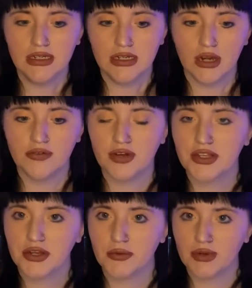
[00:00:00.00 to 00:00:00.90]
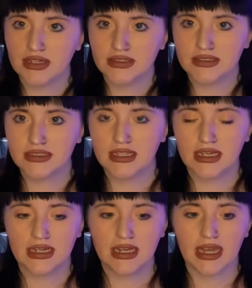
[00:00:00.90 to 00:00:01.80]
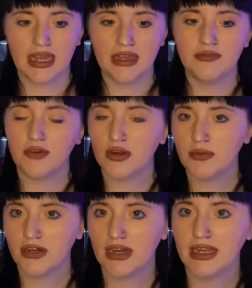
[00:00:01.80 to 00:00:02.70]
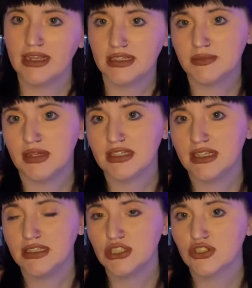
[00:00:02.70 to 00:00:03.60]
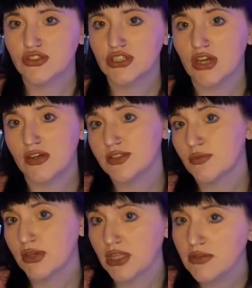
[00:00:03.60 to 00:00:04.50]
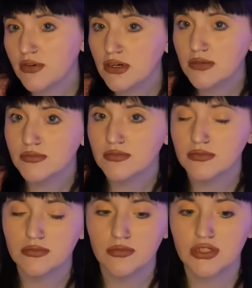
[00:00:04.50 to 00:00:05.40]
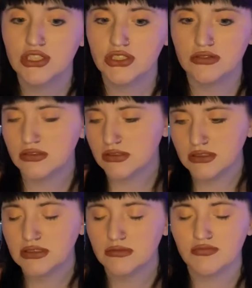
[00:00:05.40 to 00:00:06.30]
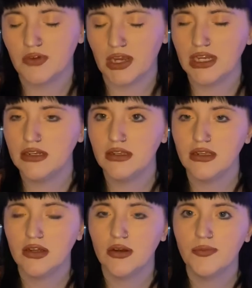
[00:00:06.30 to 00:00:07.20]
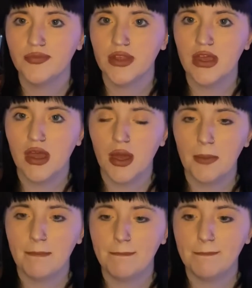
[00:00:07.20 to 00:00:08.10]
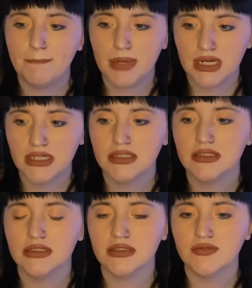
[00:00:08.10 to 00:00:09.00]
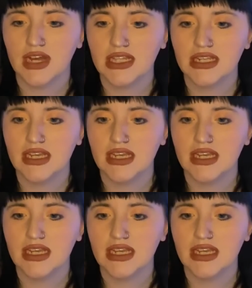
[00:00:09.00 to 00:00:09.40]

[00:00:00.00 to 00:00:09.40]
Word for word: Her father was a farmer and he expected his children to also work in the farm, which is fine, you know, but the fact that